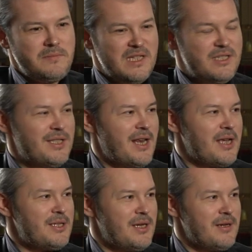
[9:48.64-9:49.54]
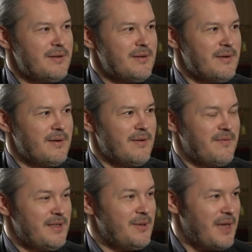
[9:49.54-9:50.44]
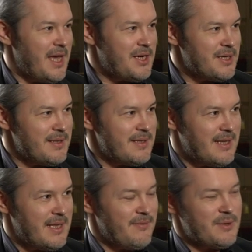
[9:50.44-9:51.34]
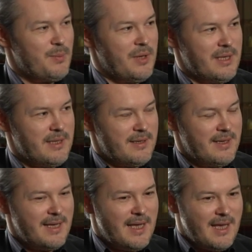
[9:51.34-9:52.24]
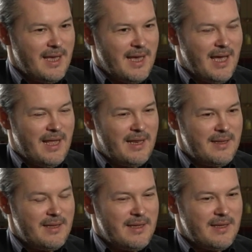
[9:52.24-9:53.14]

structure of education that was built. And